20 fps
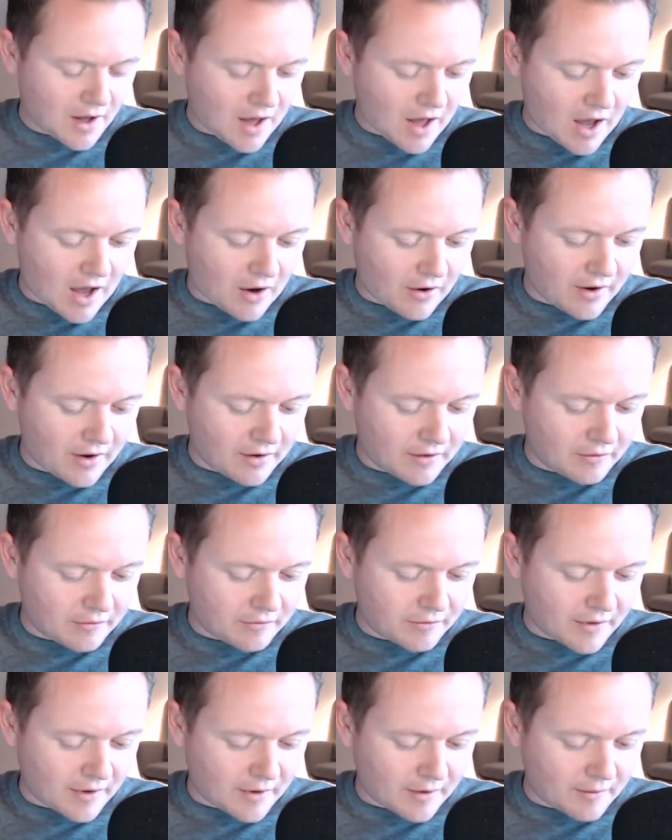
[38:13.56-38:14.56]
our head of
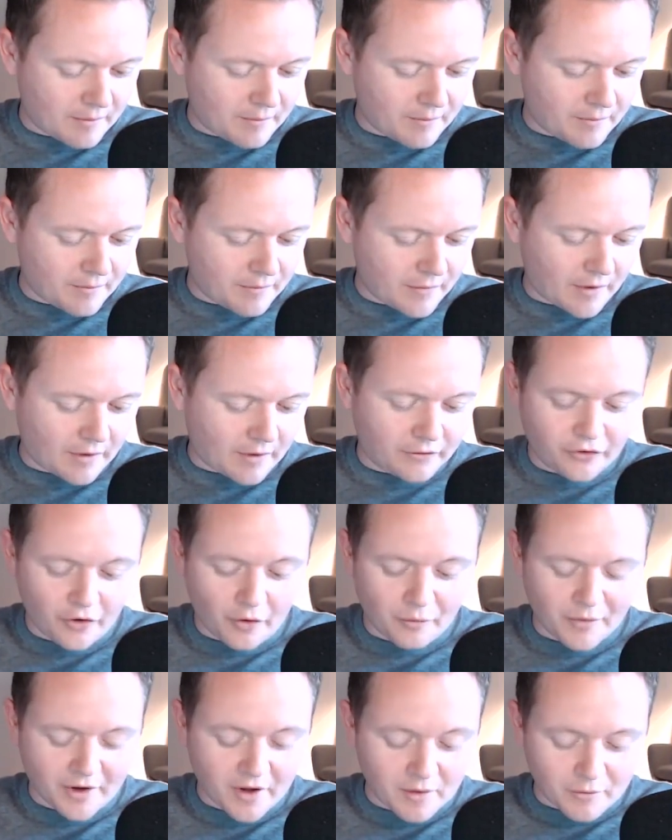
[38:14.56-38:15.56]

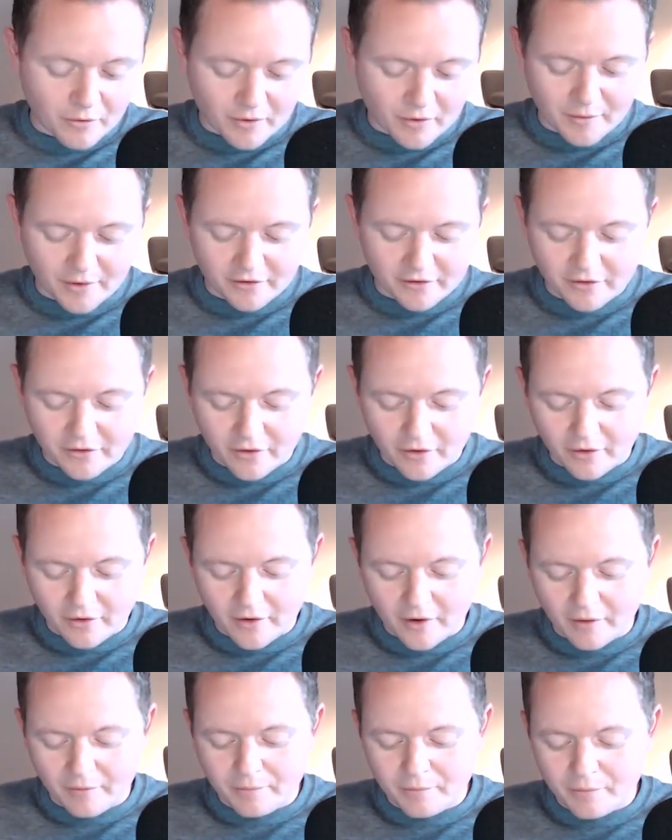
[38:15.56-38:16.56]
John McKim, who I mentioned
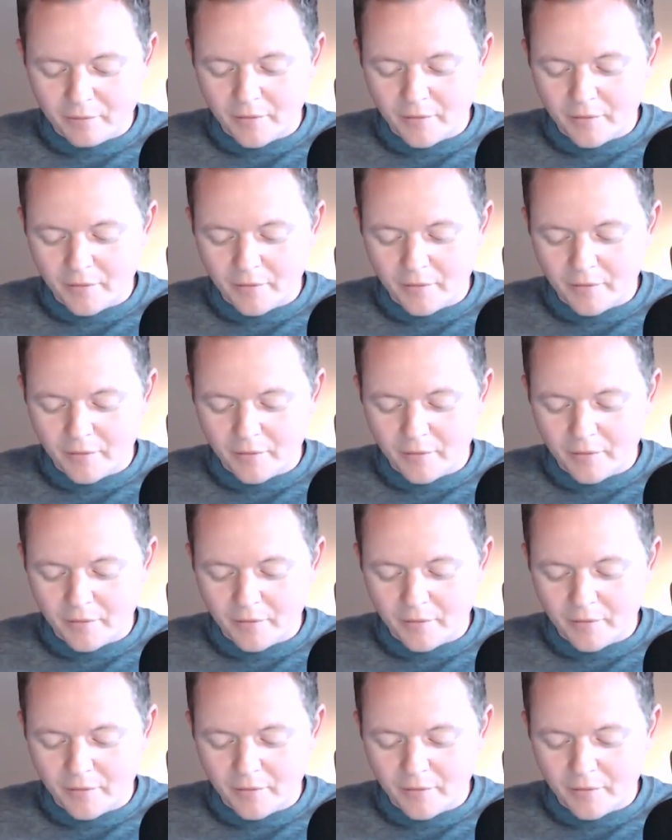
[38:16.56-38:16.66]
earlier,